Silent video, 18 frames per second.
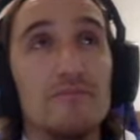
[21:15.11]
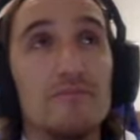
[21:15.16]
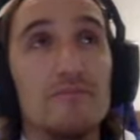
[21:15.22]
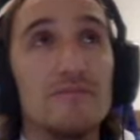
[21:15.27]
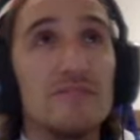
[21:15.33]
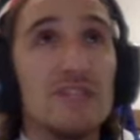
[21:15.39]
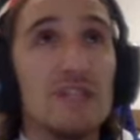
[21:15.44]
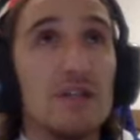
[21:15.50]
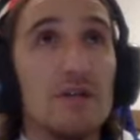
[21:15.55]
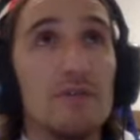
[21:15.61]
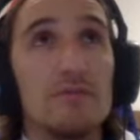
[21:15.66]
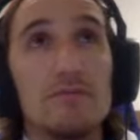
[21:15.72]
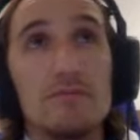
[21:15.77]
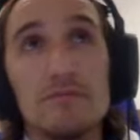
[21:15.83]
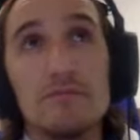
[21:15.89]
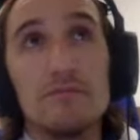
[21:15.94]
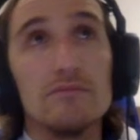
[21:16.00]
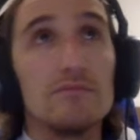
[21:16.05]
So
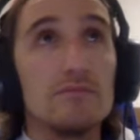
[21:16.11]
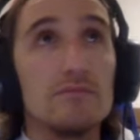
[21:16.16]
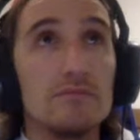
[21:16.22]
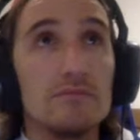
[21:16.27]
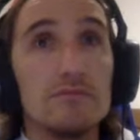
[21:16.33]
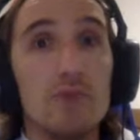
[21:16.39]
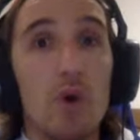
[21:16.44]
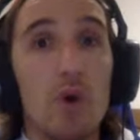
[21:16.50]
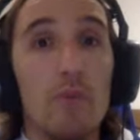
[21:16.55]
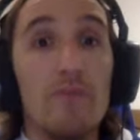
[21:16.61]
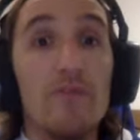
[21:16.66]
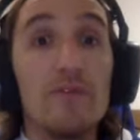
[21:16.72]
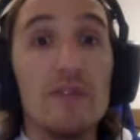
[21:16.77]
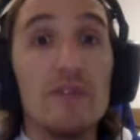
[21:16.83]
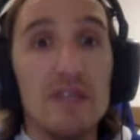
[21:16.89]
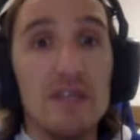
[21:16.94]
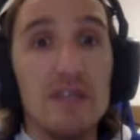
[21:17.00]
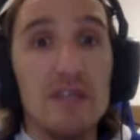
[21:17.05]

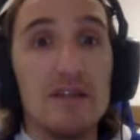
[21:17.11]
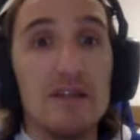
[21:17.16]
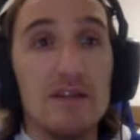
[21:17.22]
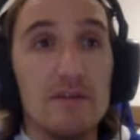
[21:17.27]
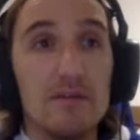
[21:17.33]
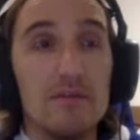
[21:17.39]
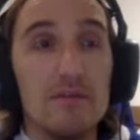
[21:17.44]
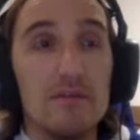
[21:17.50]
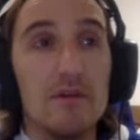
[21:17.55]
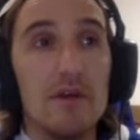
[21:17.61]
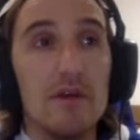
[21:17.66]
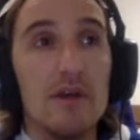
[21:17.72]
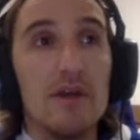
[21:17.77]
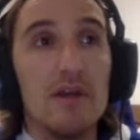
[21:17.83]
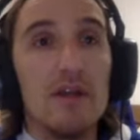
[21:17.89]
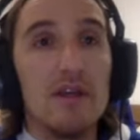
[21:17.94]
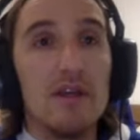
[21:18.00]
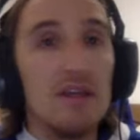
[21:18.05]
hopefully he can
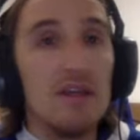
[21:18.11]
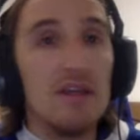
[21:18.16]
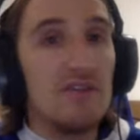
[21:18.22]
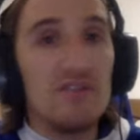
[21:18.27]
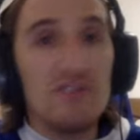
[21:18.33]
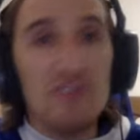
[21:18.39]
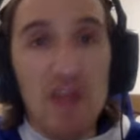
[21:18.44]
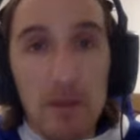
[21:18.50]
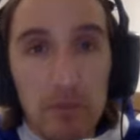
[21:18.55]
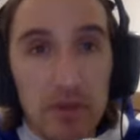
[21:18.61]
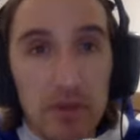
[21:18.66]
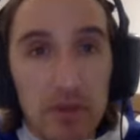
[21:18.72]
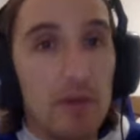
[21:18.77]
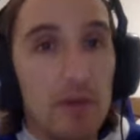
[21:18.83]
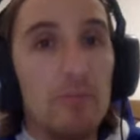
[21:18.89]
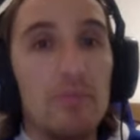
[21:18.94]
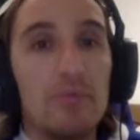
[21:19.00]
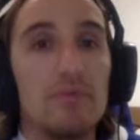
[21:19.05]
step it
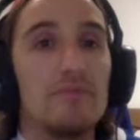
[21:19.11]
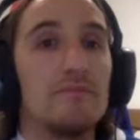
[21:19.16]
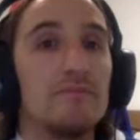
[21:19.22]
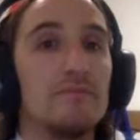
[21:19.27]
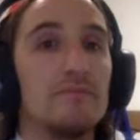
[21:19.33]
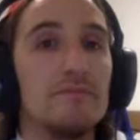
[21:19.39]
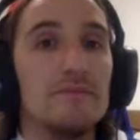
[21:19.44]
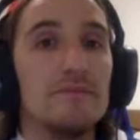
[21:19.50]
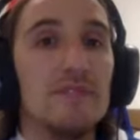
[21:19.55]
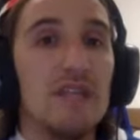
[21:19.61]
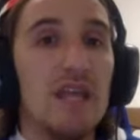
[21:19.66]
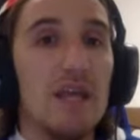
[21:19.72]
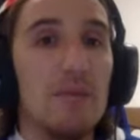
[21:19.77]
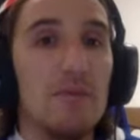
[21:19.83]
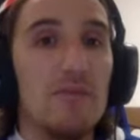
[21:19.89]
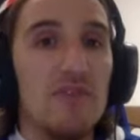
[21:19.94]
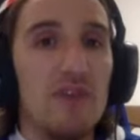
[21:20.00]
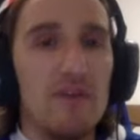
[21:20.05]
up in
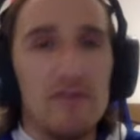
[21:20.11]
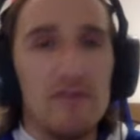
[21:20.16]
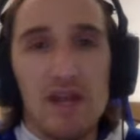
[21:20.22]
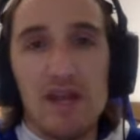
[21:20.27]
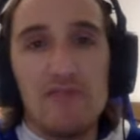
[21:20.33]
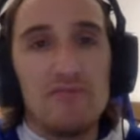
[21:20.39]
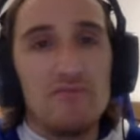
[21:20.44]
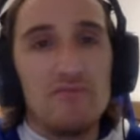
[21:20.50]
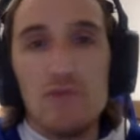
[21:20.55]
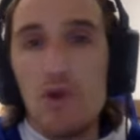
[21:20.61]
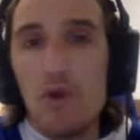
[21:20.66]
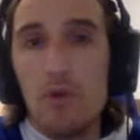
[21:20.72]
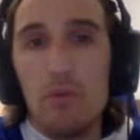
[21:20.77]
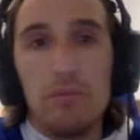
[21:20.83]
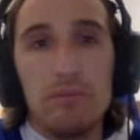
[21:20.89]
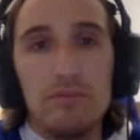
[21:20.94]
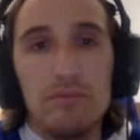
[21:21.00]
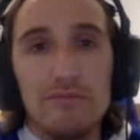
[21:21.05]
Game 7. I have
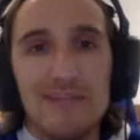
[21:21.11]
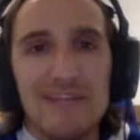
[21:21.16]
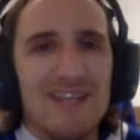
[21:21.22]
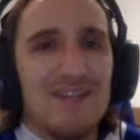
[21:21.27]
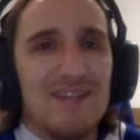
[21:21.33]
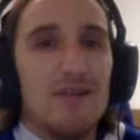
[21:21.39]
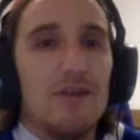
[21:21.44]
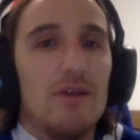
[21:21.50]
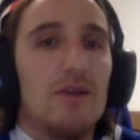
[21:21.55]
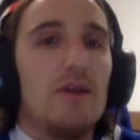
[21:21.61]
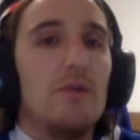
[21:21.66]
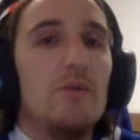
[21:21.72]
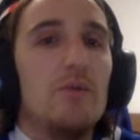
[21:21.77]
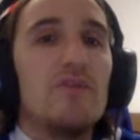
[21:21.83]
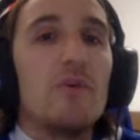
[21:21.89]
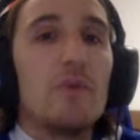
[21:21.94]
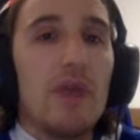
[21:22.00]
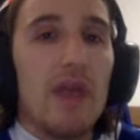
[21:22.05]
no, like, he
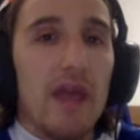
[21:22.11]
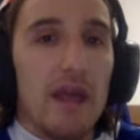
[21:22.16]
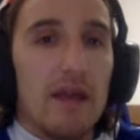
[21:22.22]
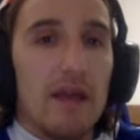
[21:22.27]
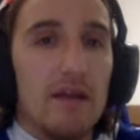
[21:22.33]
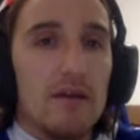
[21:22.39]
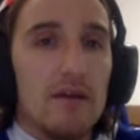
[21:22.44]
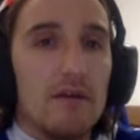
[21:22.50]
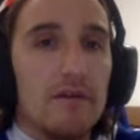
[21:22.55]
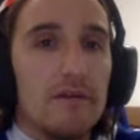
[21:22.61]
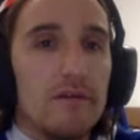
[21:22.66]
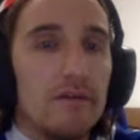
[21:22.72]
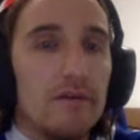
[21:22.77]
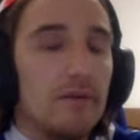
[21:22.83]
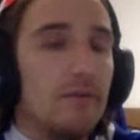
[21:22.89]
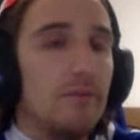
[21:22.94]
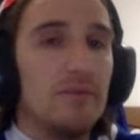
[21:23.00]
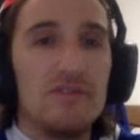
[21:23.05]
was okay.
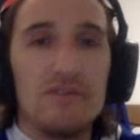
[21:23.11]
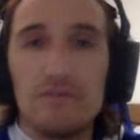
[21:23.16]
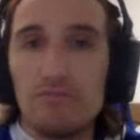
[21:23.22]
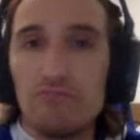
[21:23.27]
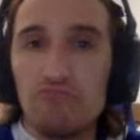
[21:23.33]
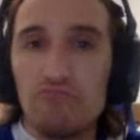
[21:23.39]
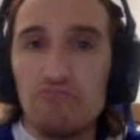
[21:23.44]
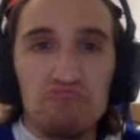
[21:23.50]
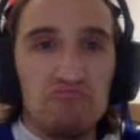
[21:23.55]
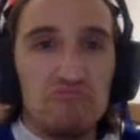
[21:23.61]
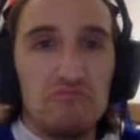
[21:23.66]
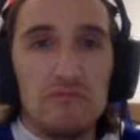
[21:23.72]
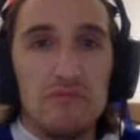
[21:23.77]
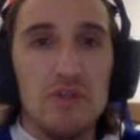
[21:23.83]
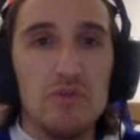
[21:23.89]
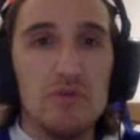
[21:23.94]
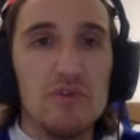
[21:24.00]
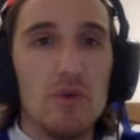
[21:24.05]
He
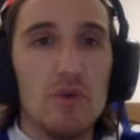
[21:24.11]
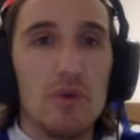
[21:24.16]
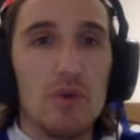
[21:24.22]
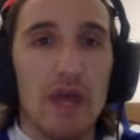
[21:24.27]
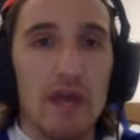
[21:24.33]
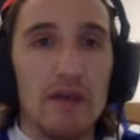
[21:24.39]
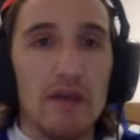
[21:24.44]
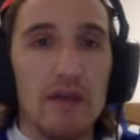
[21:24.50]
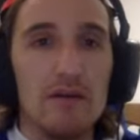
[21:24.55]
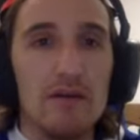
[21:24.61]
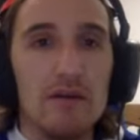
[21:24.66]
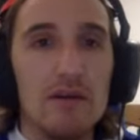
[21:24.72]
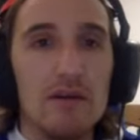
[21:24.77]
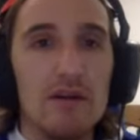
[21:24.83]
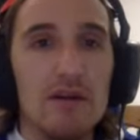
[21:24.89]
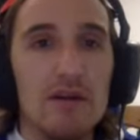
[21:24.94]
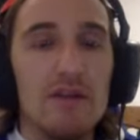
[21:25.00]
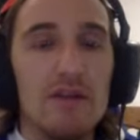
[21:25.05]
was okay
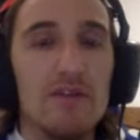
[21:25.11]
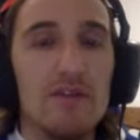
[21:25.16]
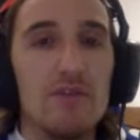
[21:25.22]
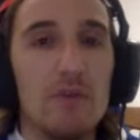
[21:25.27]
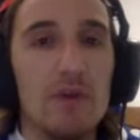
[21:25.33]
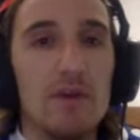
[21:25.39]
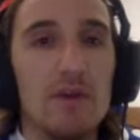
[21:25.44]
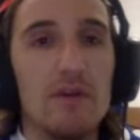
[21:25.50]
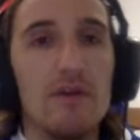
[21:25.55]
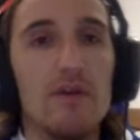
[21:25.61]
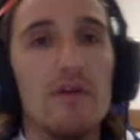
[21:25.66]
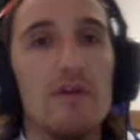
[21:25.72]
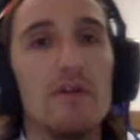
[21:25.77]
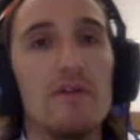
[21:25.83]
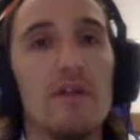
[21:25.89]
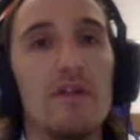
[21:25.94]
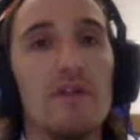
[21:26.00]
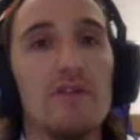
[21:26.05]
in this one.
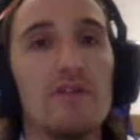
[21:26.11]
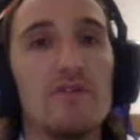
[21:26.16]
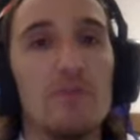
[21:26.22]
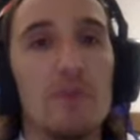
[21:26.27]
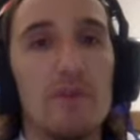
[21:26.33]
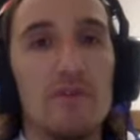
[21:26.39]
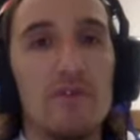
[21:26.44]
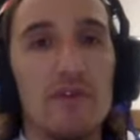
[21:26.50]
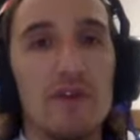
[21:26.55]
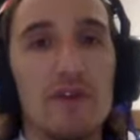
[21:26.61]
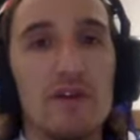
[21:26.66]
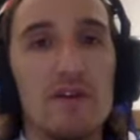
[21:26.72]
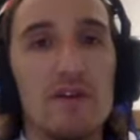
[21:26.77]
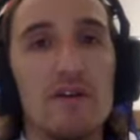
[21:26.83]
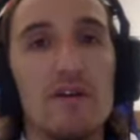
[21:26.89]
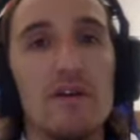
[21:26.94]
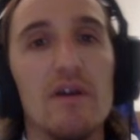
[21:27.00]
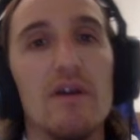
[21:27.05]
Nothing terrific,
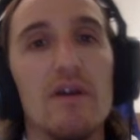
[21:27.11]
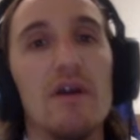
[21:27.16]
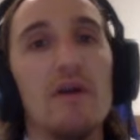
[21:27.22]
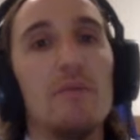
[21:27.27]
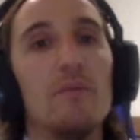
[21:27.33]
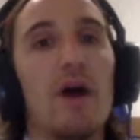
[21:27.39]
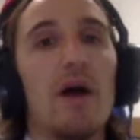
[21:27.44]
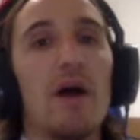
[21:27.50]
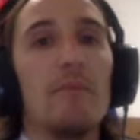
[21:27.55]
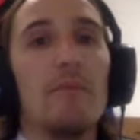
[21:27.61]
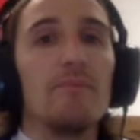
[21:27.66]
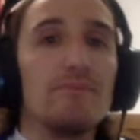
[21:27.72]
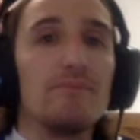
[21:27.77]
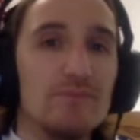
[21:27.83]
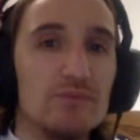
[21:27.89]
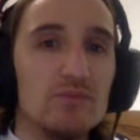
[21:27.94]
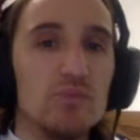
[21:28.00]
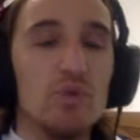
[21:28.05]
but
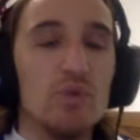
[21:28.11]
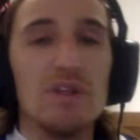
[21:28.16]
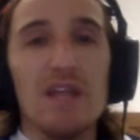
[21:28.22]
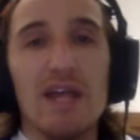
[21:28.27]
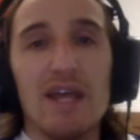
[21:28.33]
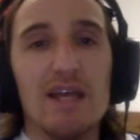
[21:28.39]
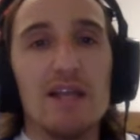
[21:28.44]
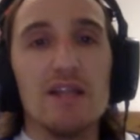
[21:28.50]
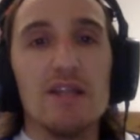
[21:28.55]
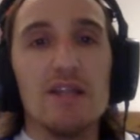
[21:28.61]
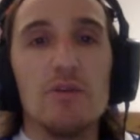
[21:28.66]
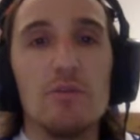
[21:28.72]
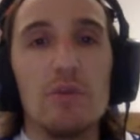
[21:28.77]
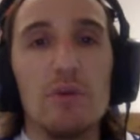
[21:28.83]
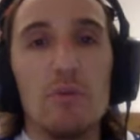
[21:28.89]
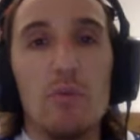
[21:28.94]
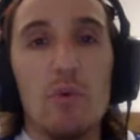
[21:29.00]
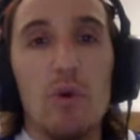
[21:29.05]
would like a little
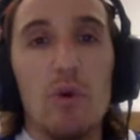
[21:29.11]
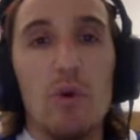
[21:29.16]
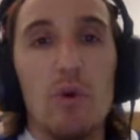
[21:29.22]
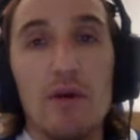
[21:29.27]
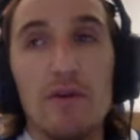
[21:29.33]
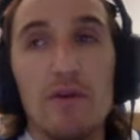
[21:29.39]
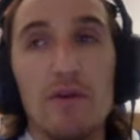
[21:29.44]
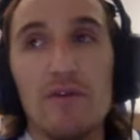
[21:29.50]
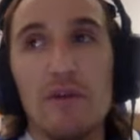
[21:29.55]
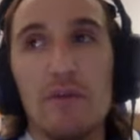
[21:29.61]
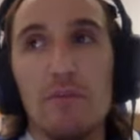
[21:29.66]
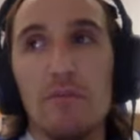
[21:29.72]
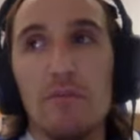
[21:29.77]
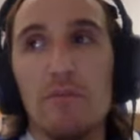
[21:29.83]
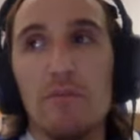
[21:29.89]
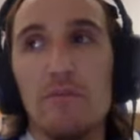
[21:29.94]
bit more out of him